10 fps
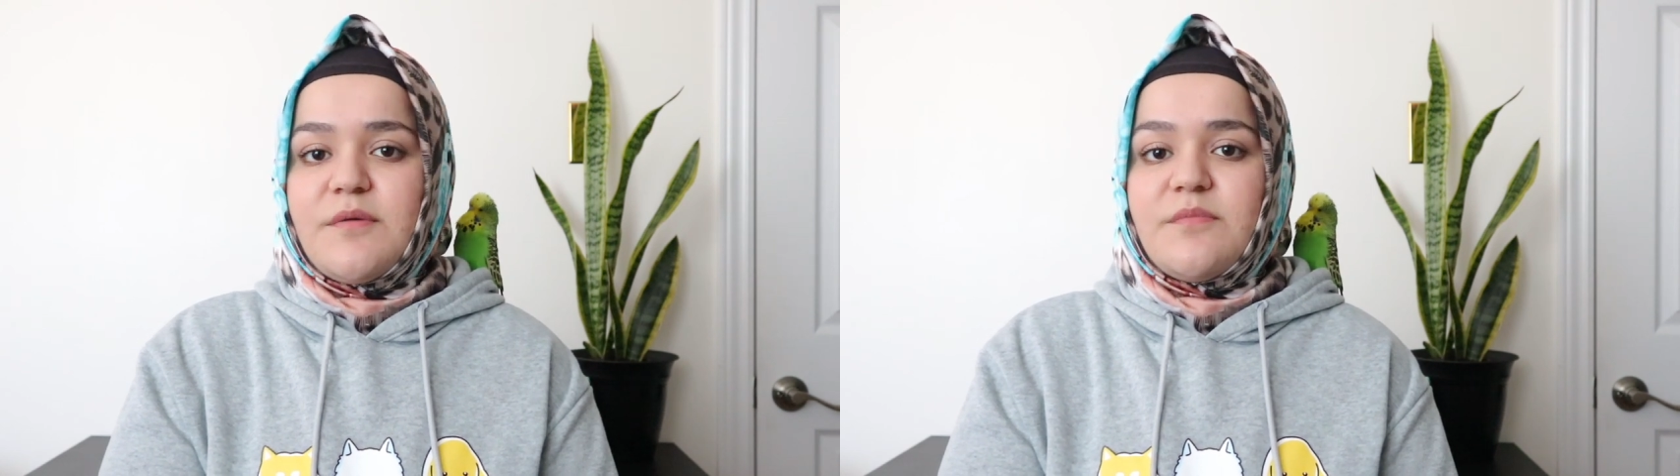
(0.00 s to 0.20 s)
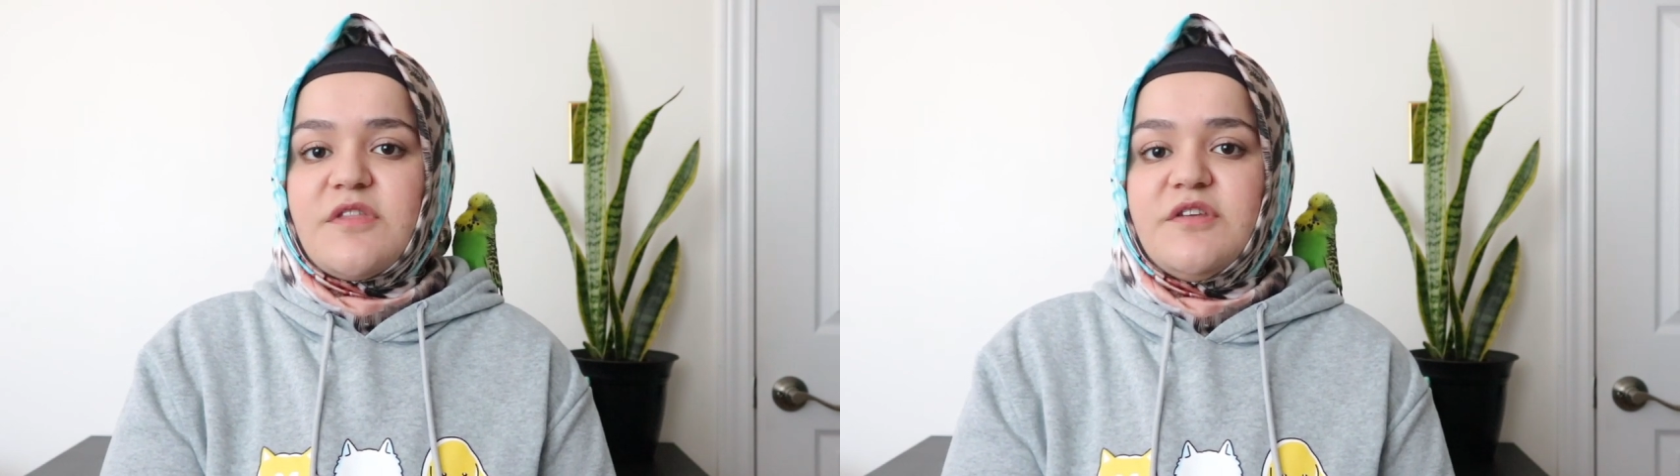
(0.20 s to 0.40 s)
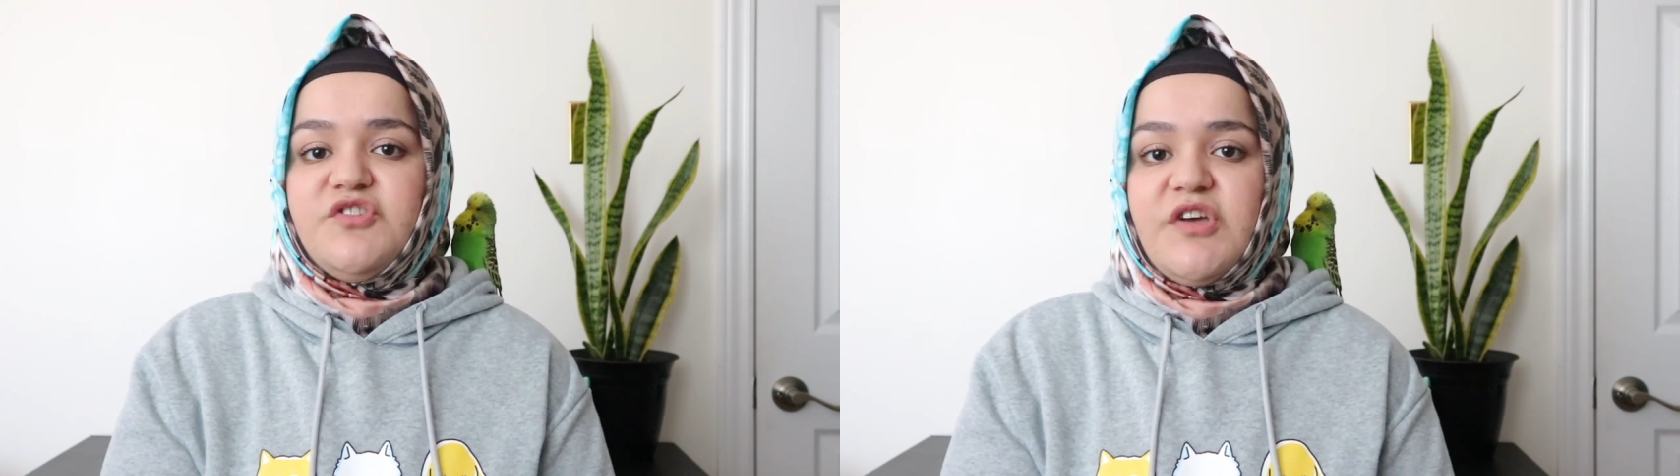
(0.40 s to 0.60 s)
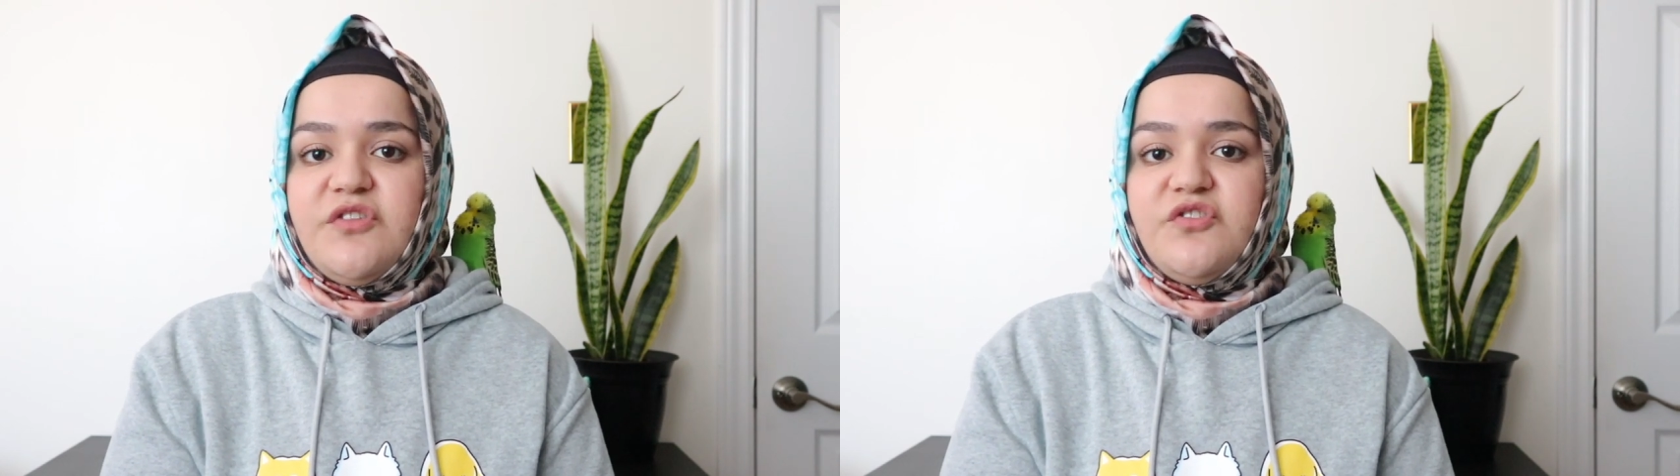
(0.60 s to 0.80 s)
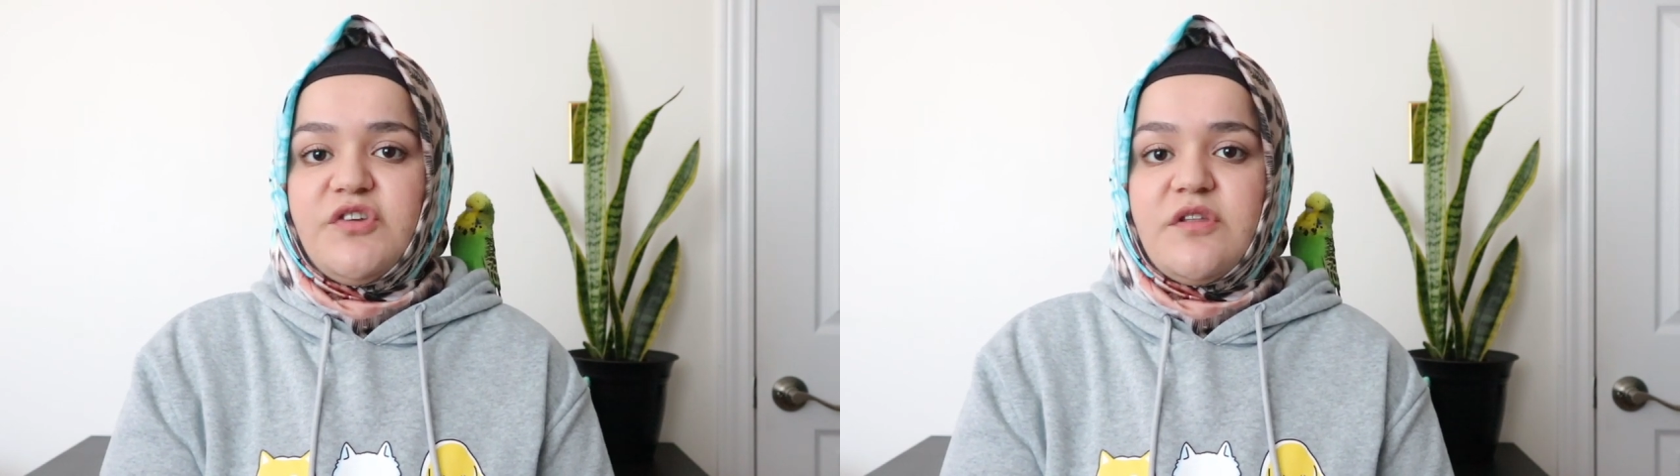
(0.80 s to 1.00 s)
some
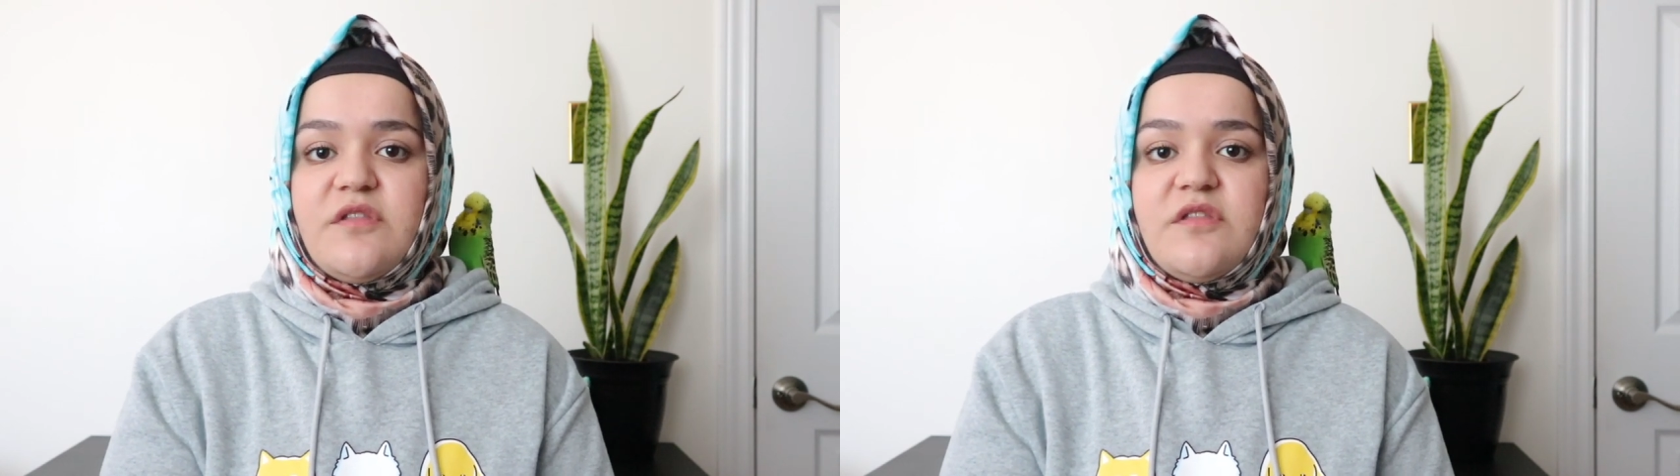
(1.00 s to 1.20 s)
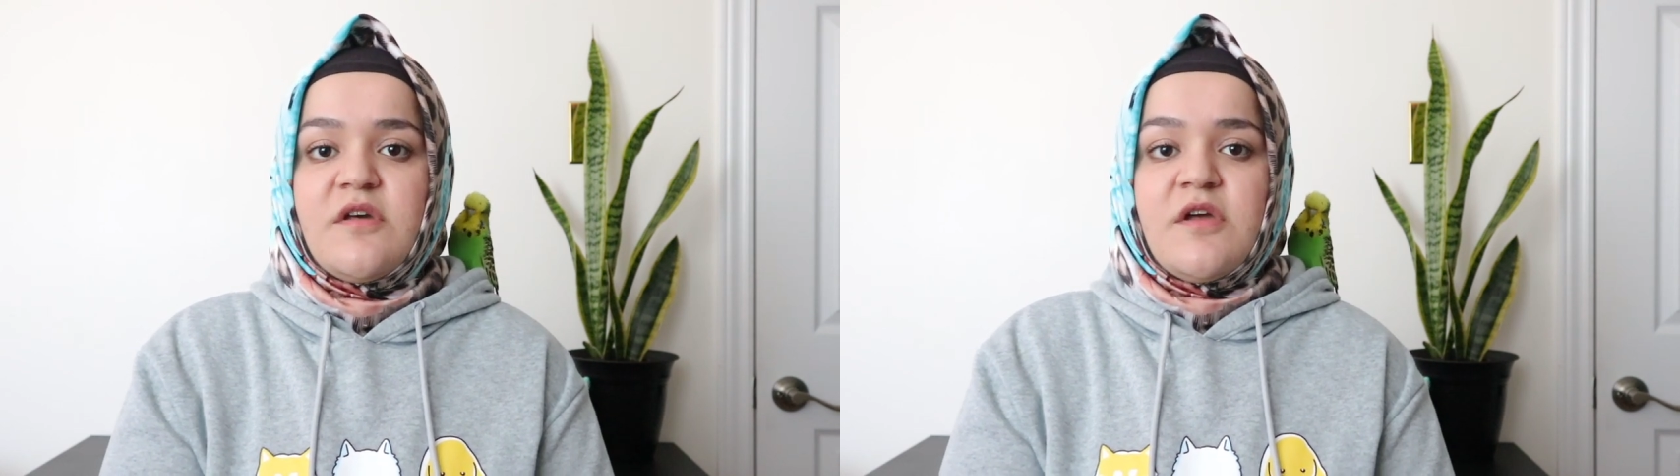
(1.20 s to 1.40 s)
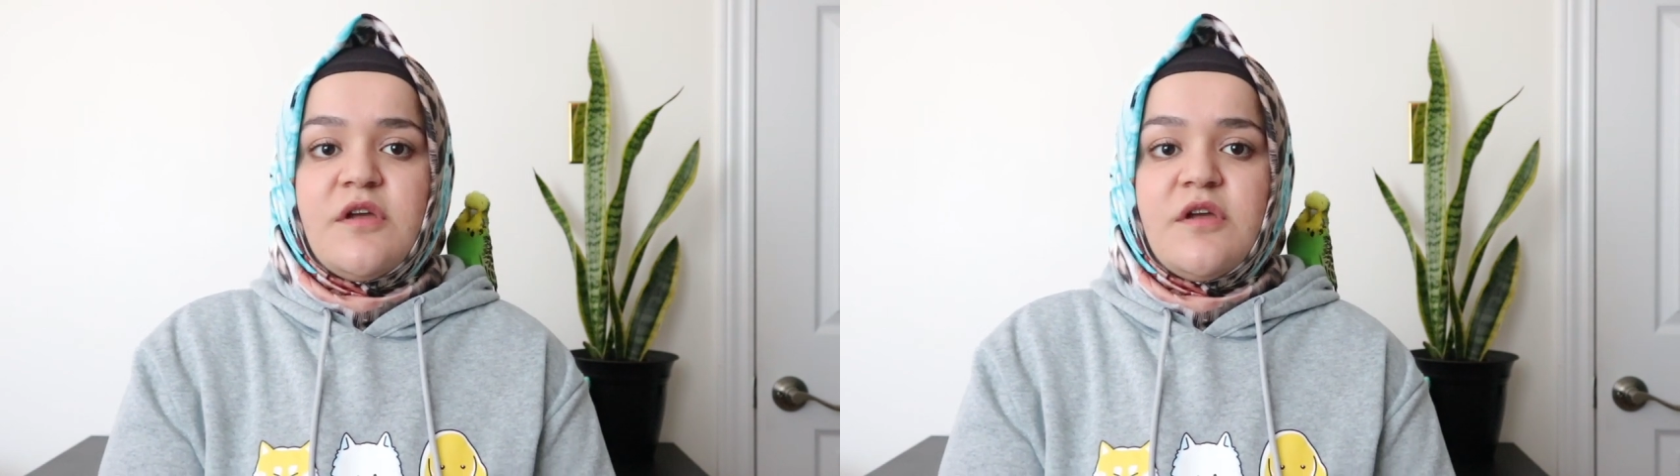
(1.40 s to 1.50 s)
suggestions